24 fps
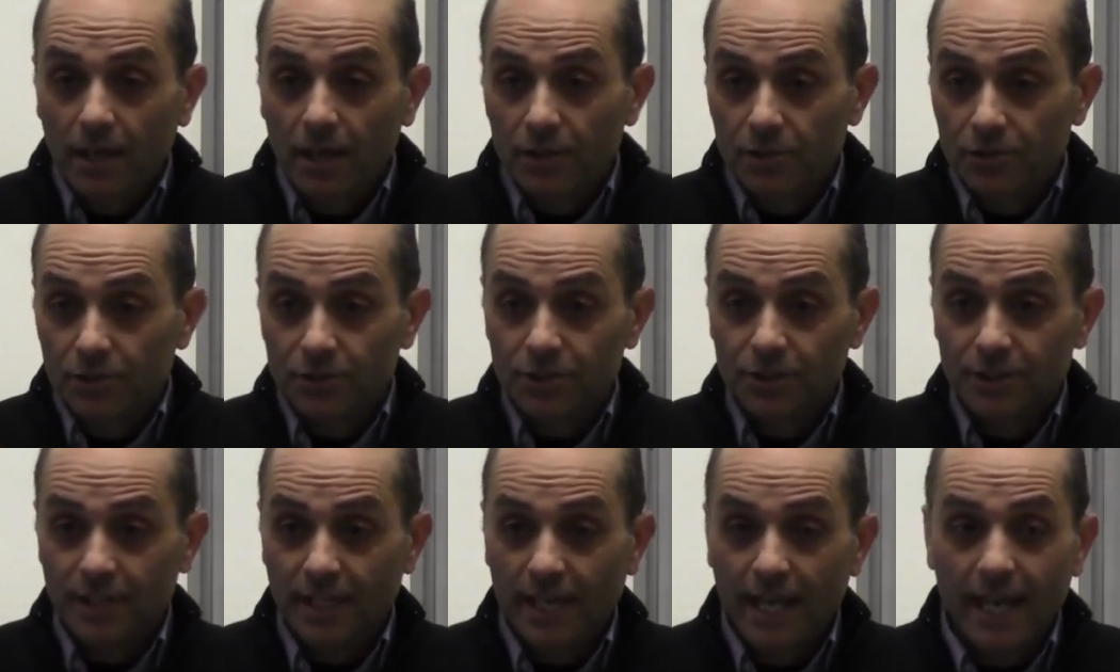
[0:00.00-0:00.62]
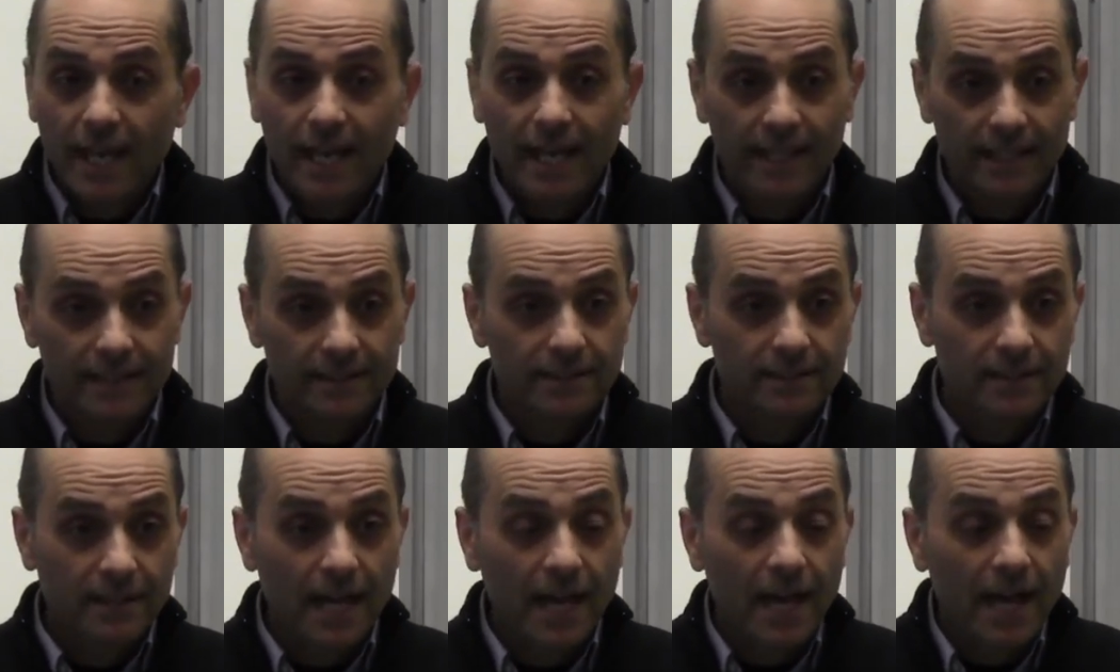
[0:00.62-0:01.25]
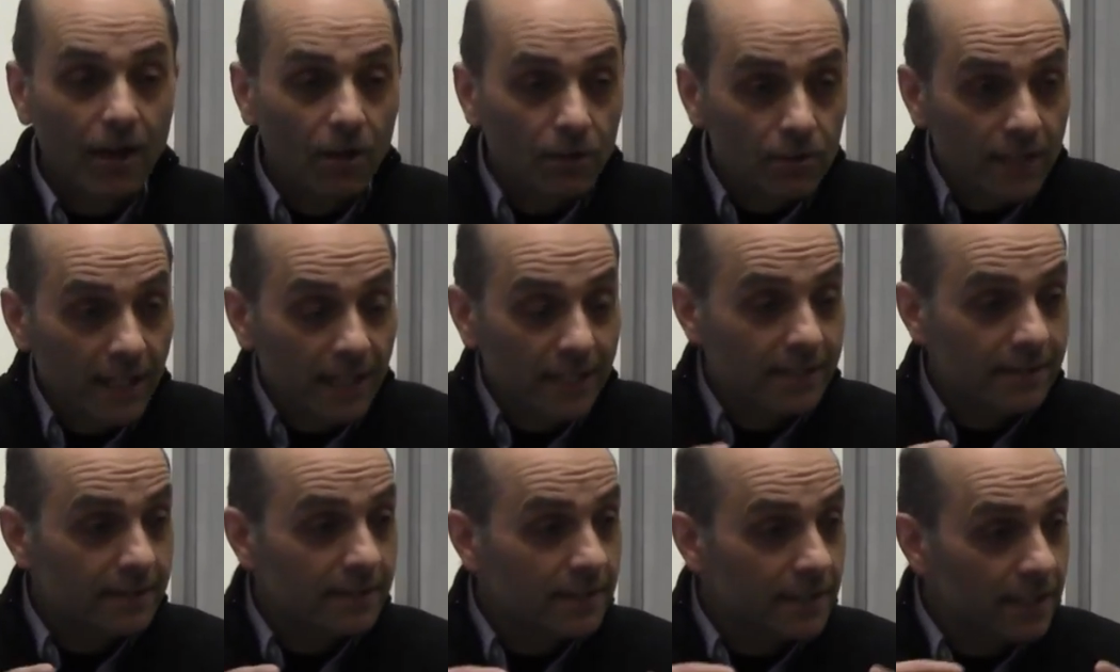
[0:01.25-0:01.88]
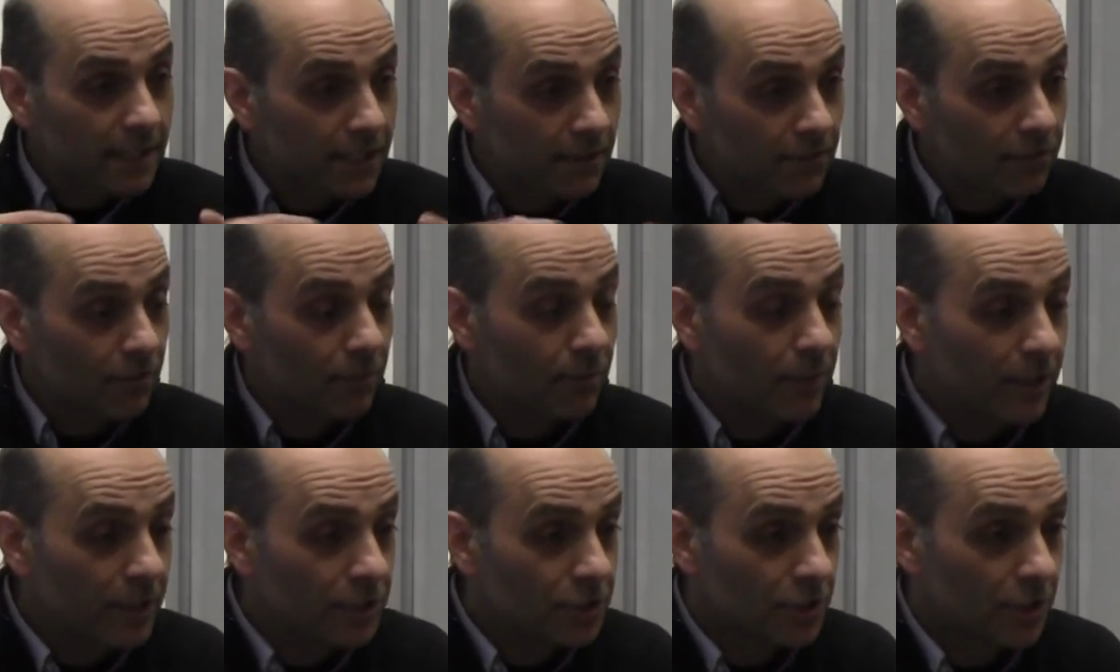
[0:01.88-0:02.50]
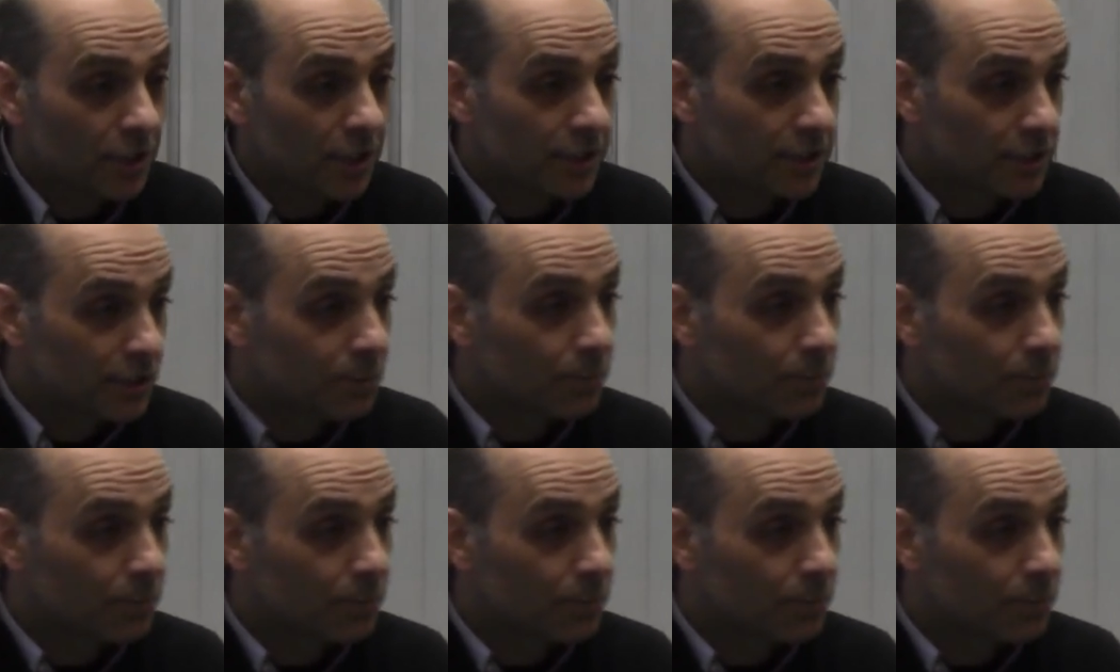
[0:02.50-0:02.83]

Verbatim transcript: understand how that information got